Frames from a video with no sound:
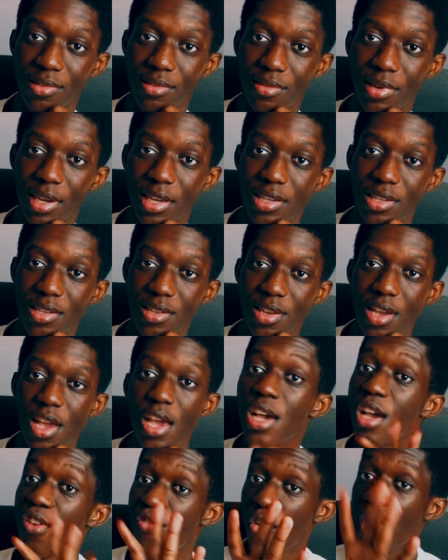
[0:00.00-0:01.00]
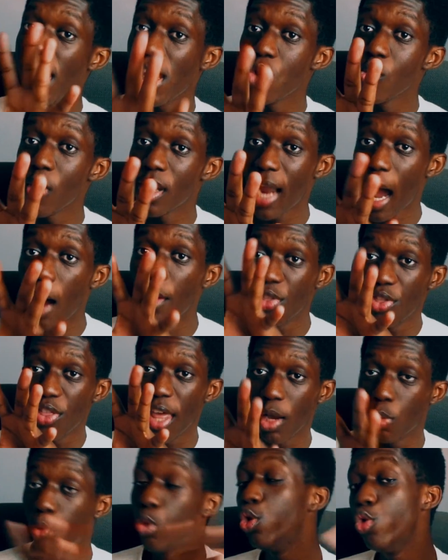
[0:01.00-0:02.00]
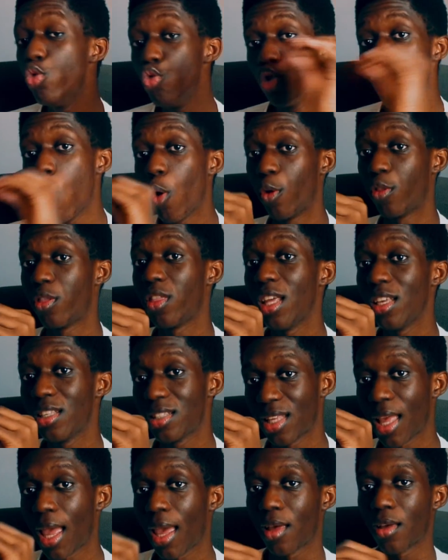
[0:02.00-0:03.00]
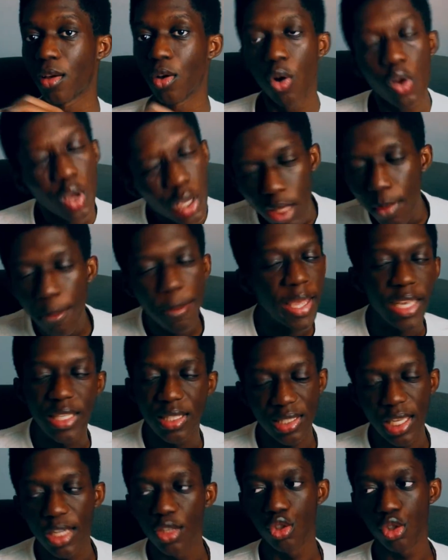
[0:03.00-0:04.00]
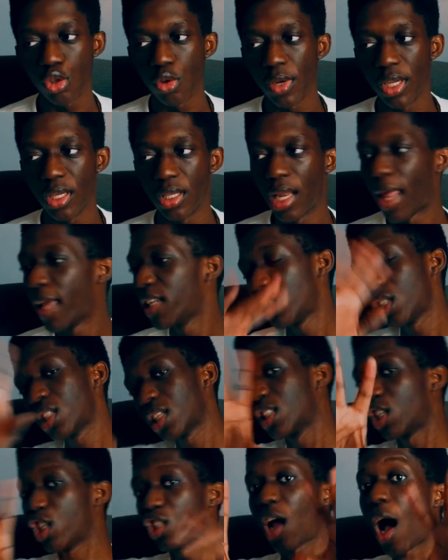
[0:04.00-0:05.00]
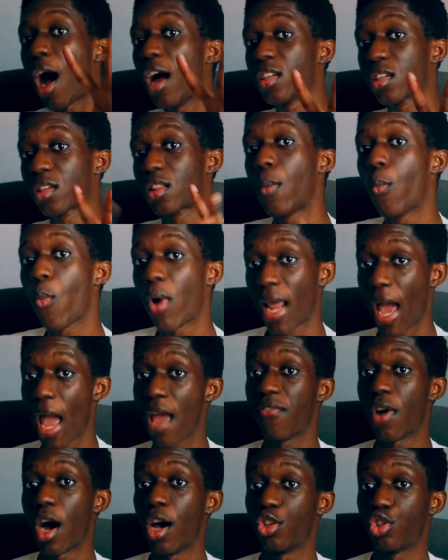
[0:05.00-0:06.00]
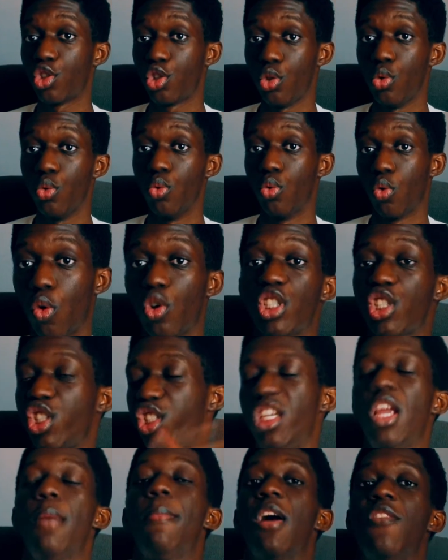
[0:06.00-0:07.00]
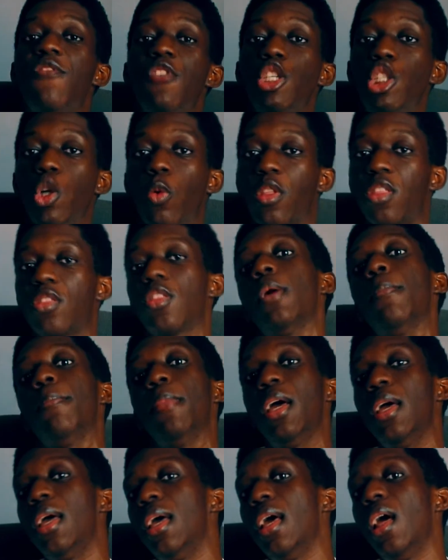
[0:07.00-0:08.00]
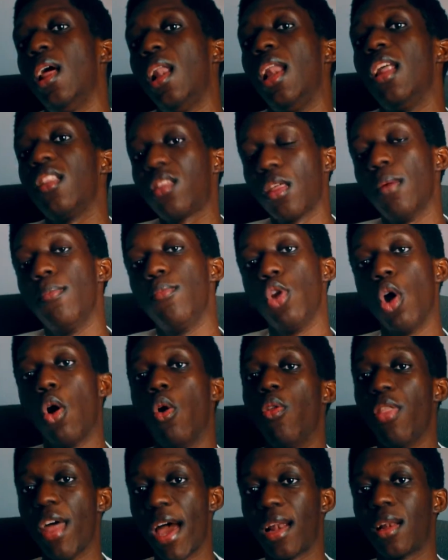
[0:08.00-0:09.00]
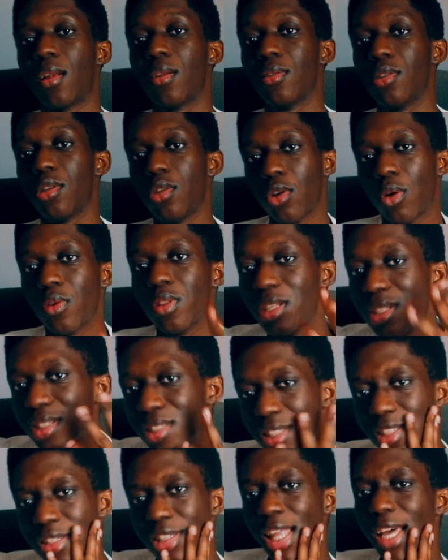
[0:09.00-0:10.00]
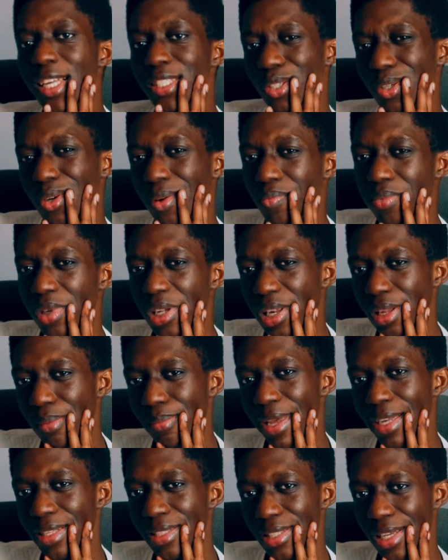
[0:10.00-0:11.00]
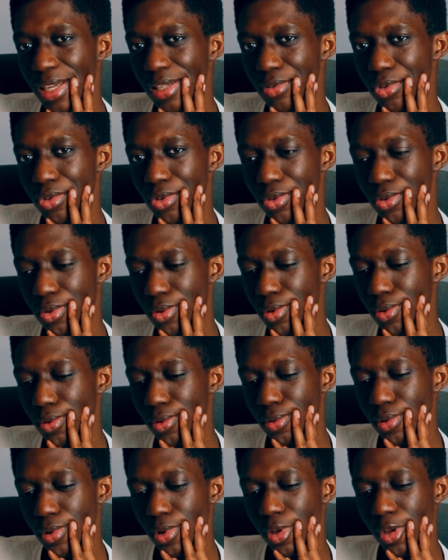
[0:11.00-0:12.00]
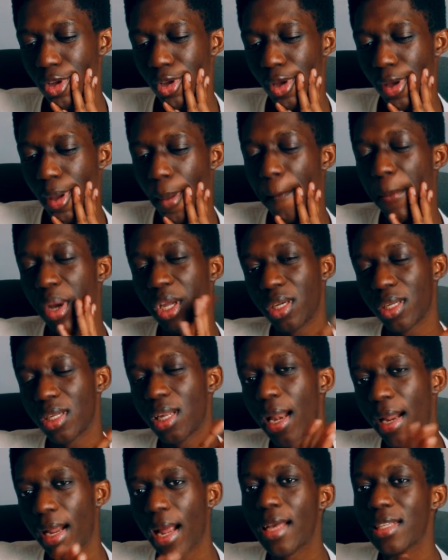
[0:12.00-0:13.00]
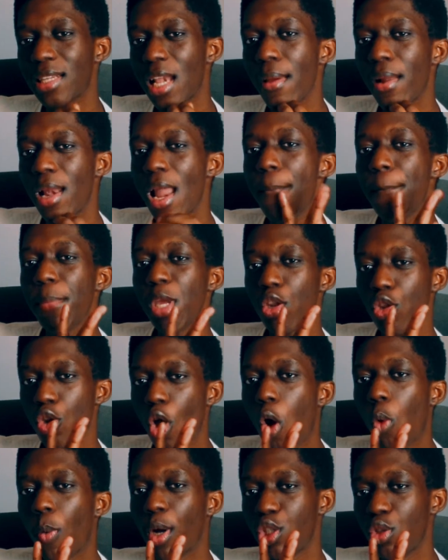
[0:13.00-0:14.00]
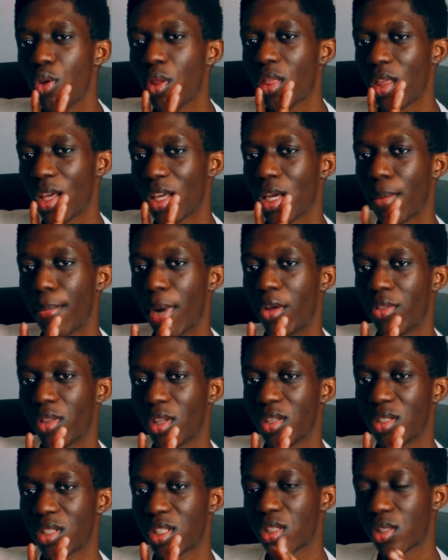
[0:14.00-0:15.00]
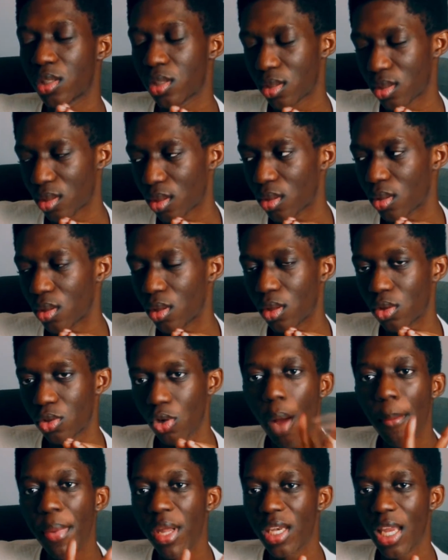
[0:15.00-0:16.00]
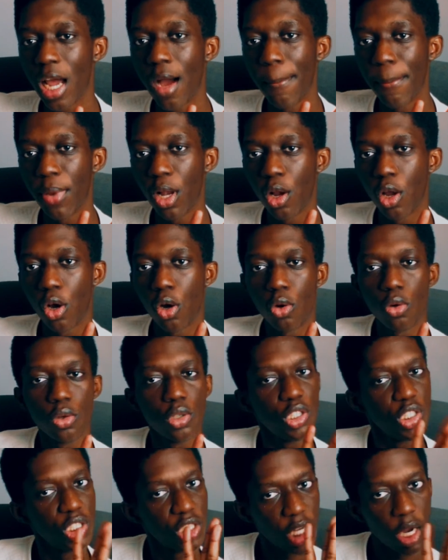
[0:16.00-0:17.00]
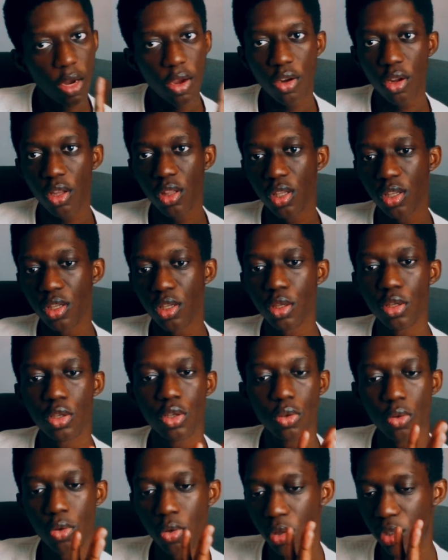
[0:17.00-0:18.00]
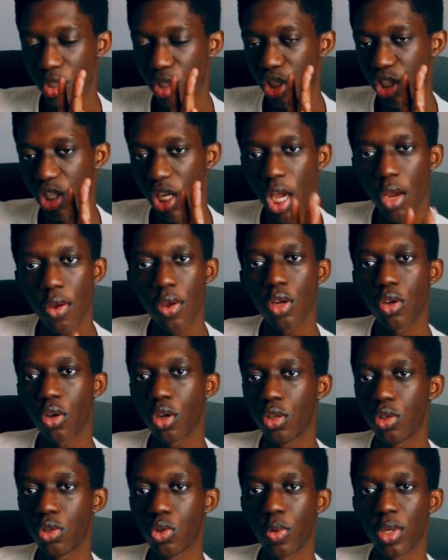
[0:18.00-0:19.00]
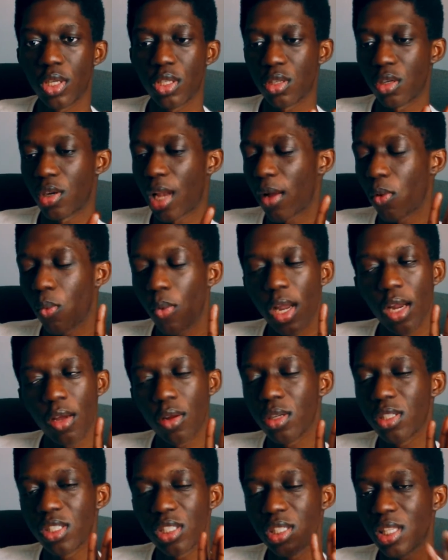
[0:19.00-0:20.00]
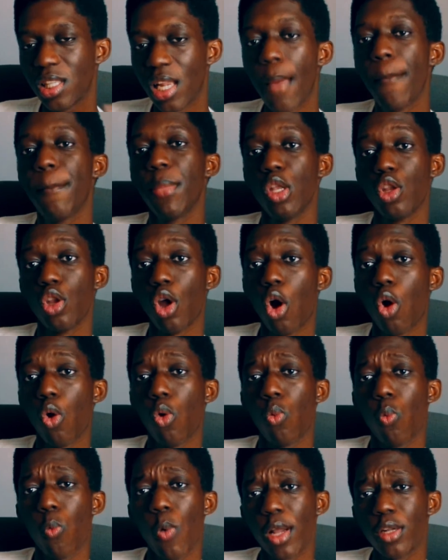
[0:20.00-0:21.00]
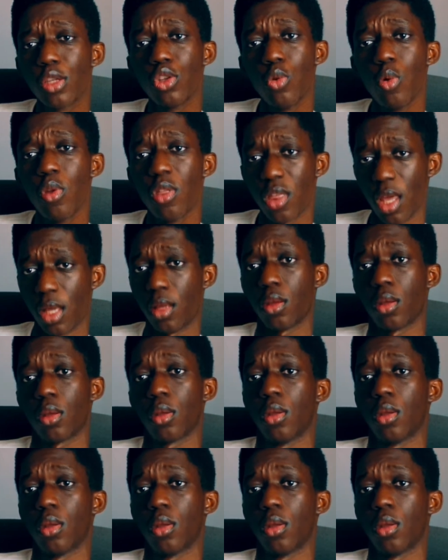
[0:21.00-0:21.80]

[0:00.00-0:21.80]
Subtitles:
Right? And for anyone out there who thinks like it makes sense already. Like, just ask them what I've asked you, just share my video with them. Let them know that, you know, this doesn't completely make sense. But guys, let me know what you think about this. Just comment down below, share it on the Discord, share it on Twitter. Like, just let me know what you think.